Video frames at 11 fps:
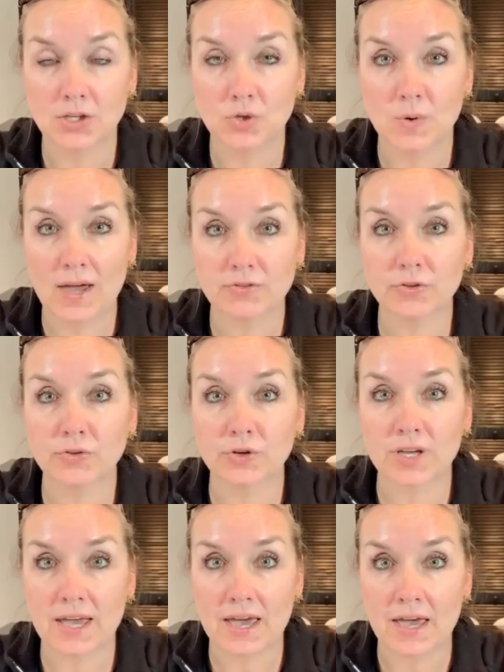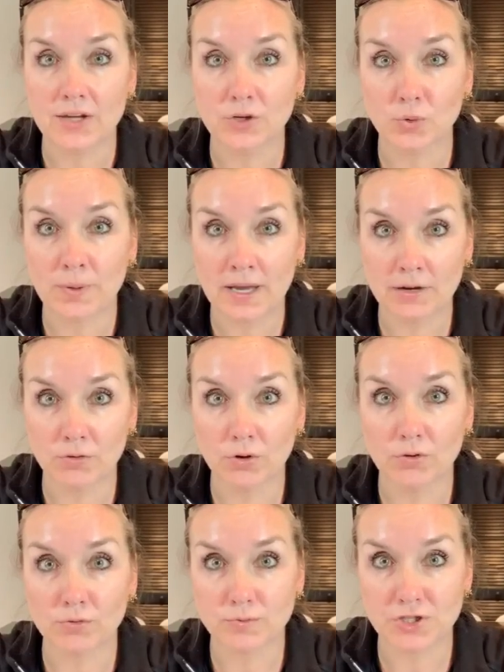you have to look at your
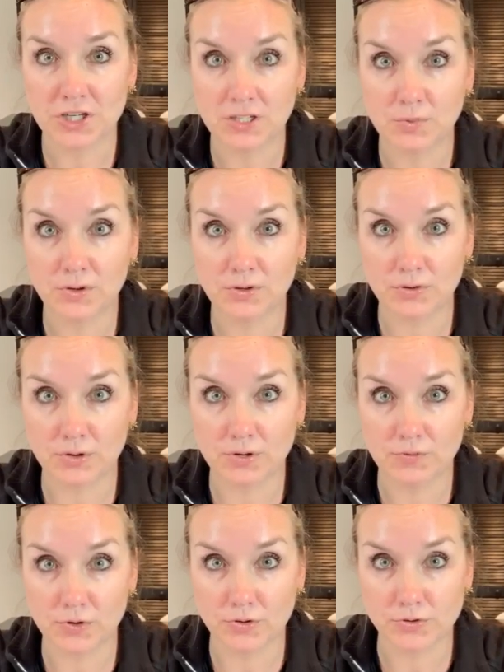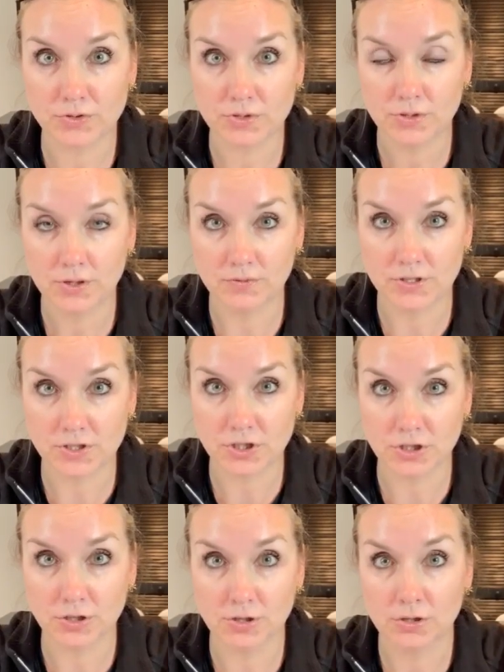payroll from January 31st of this
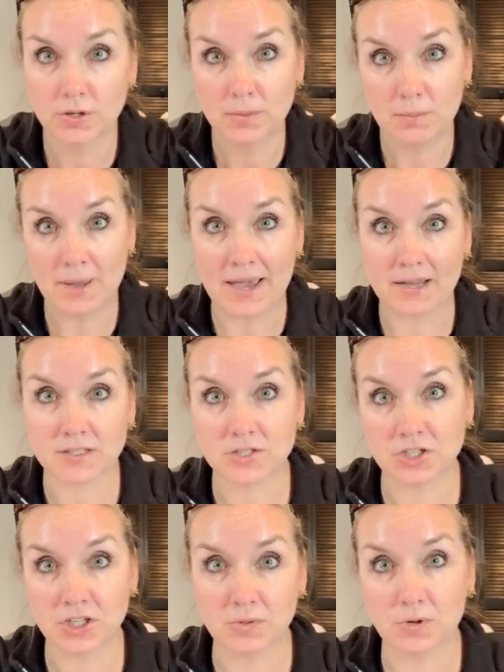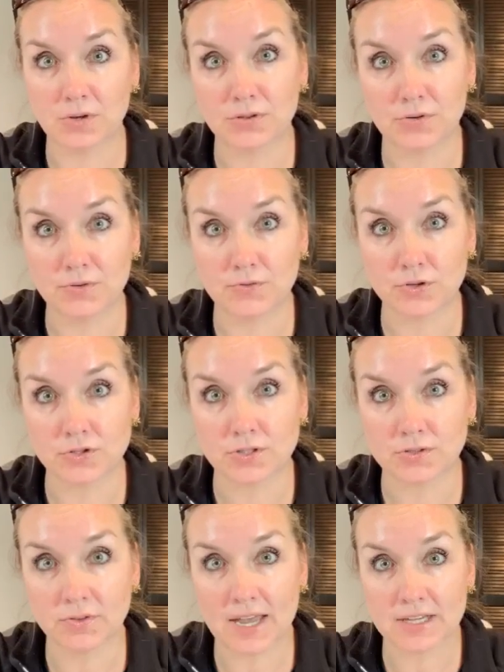year back to January
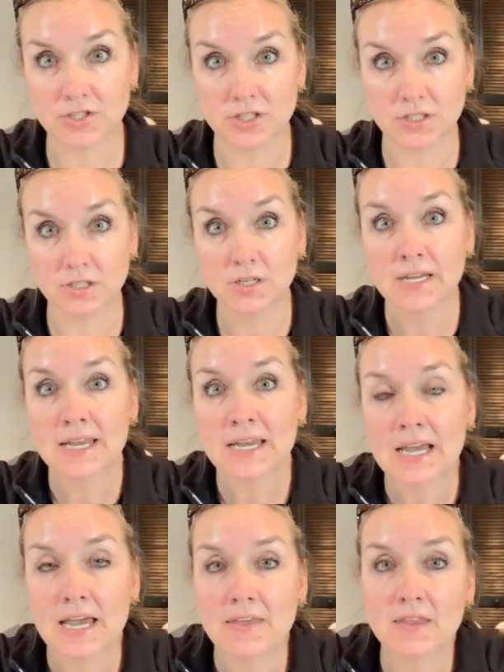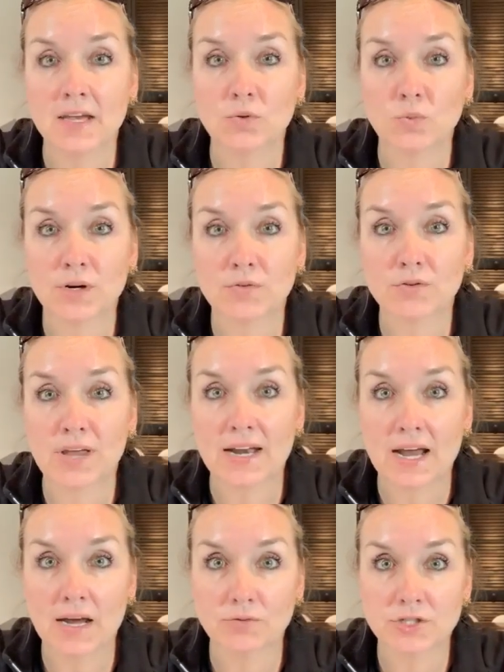31st of last year, and then whatever that
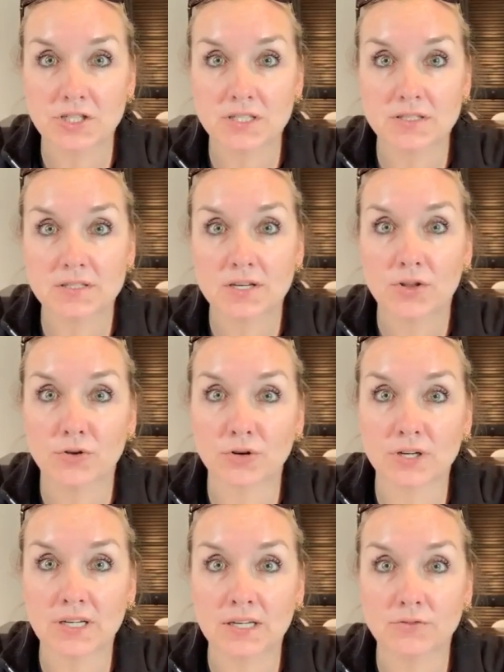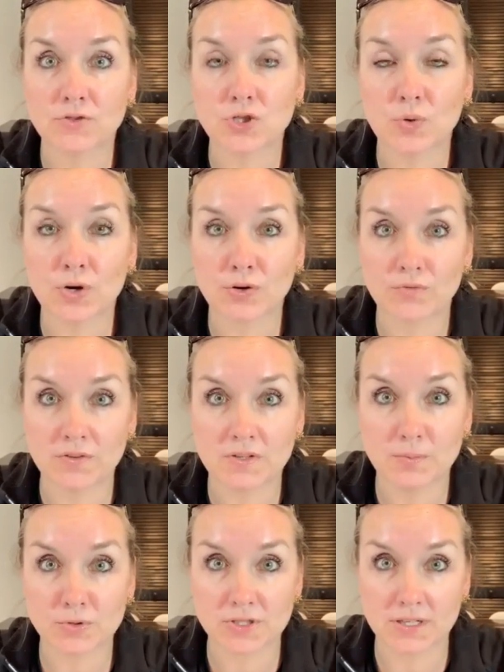average is, they're going to give
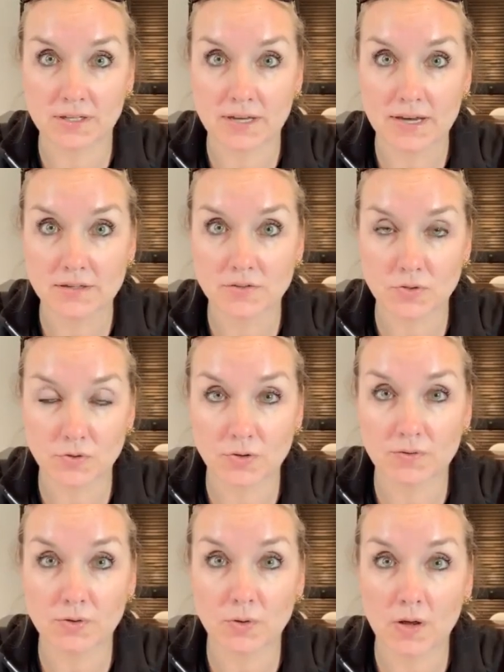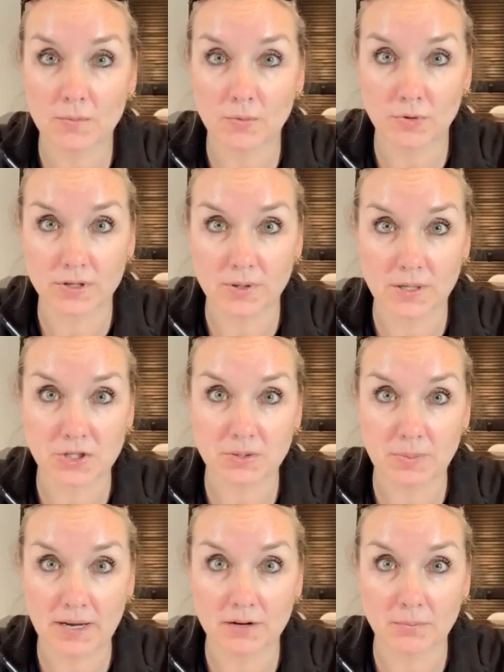250% of that. So they'll give you a lot more than you
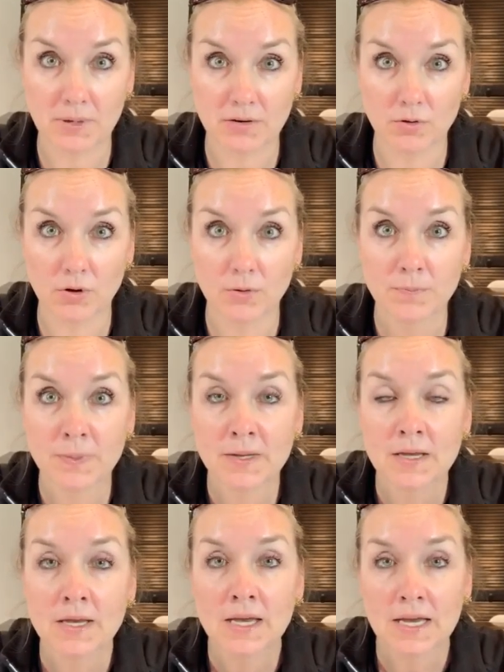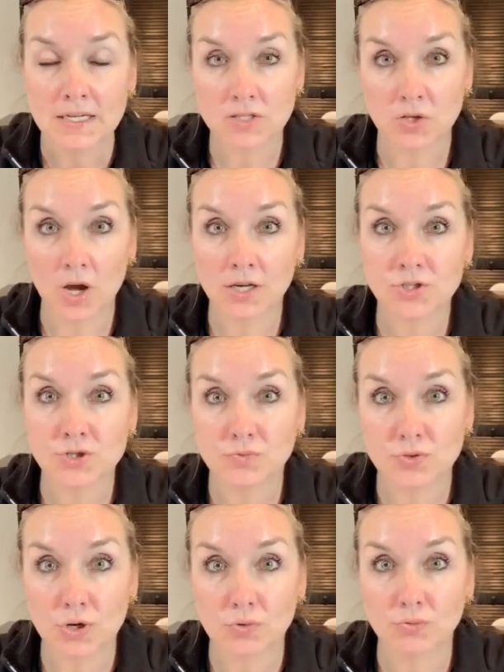actually paid on payroll. As long as you
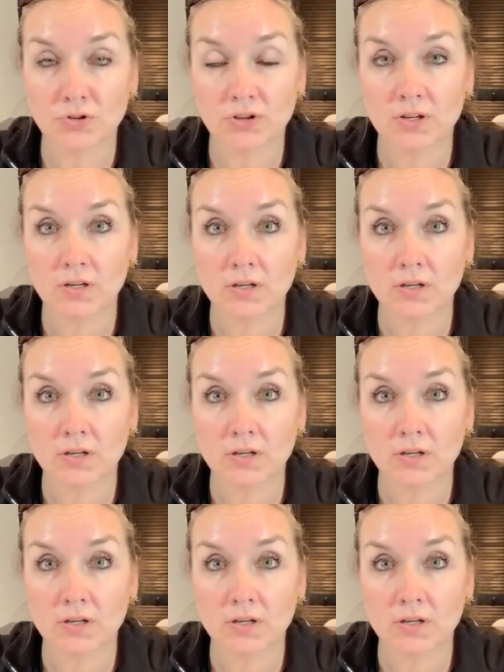don't